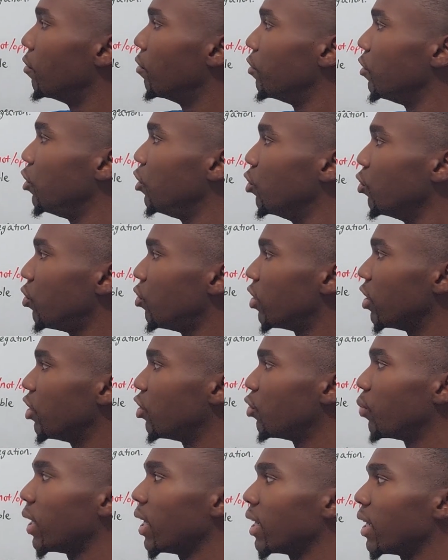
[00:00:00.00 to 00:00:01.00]

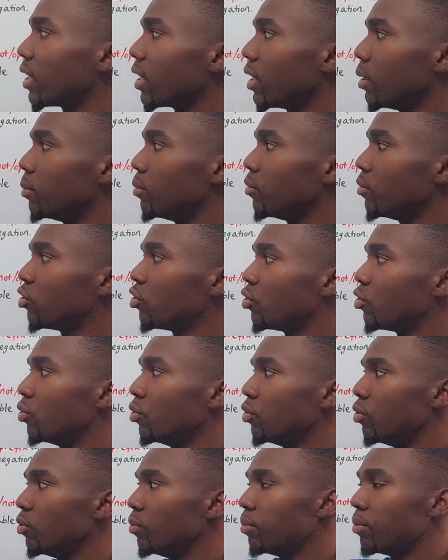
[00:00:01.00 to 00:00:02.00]
usage when it comes
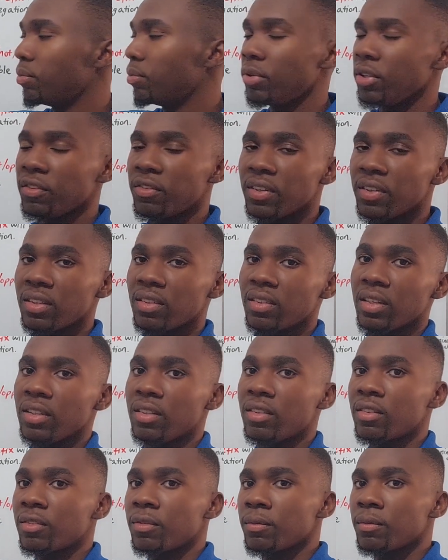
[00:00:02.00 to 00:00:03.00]
to prefixes.
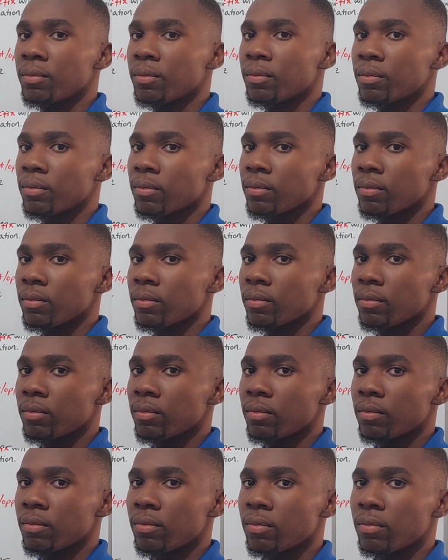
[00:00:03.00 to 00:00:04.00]

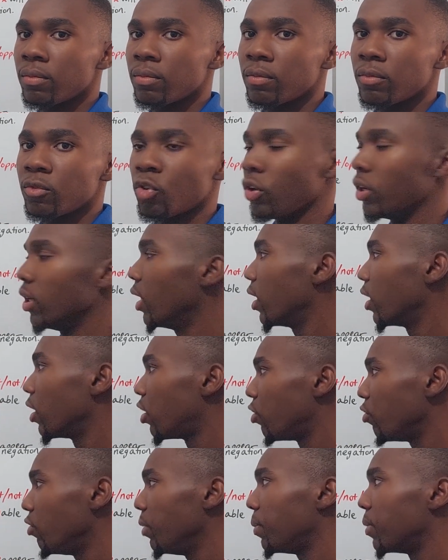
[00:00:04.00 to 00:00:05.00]
So the other
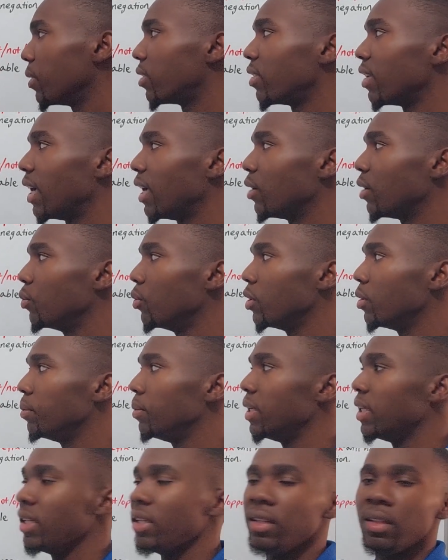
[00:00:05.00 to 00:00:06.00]
3% would
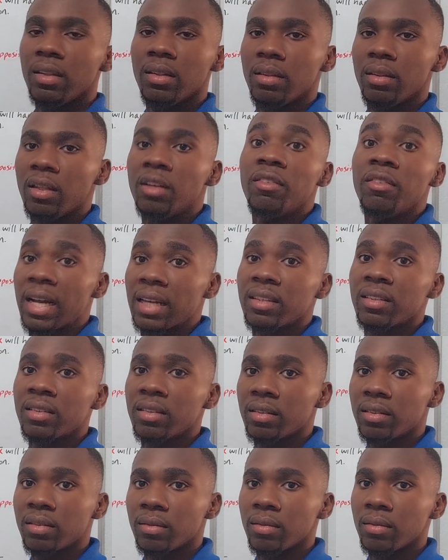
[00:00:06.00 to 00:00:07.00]
be the rest.
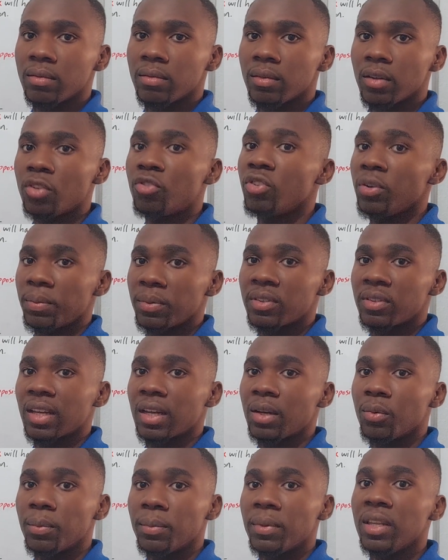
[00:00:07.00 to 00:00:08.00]
The
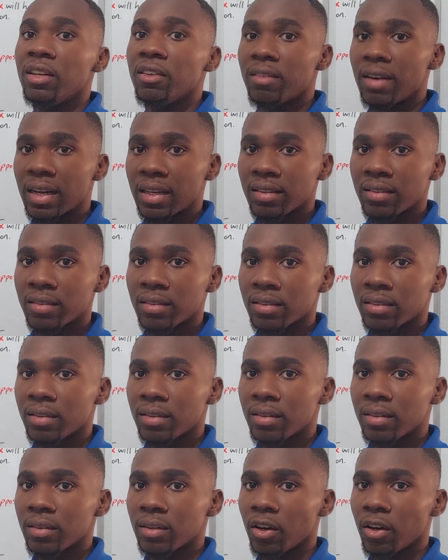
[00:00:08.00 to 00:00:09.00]
3% would be the rest
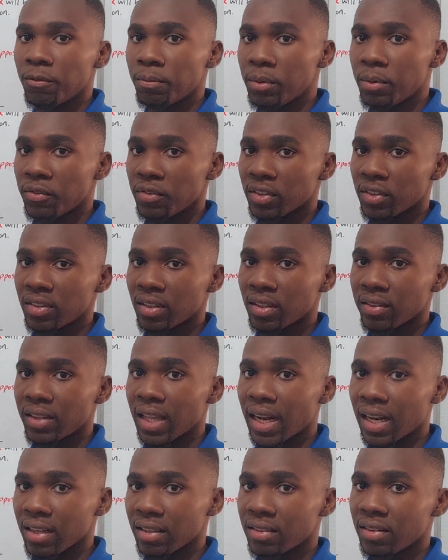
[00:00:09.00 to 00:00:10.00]
of prefixes
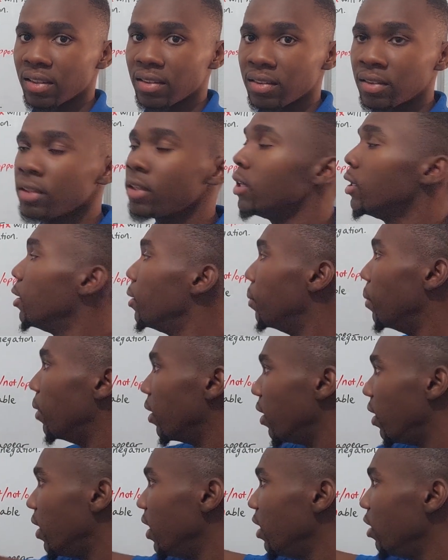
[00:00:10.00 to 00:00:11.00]
that exist.
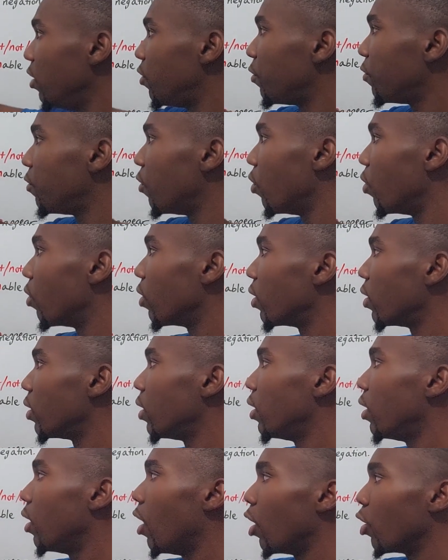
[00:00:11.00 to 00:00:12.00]
But these 4
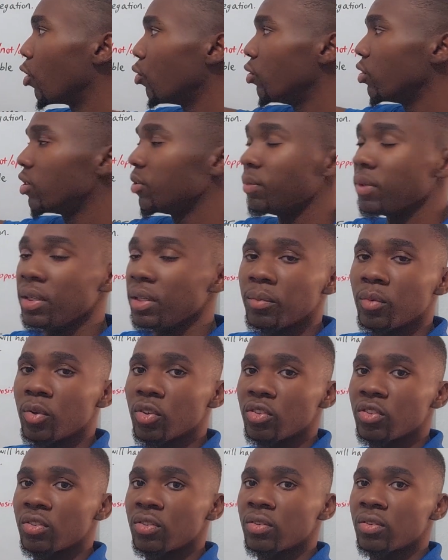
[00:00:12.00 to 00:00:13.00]
are going to be the
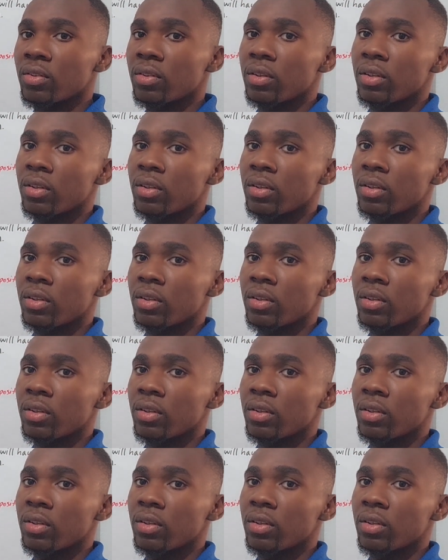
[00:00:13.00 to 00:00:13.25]
most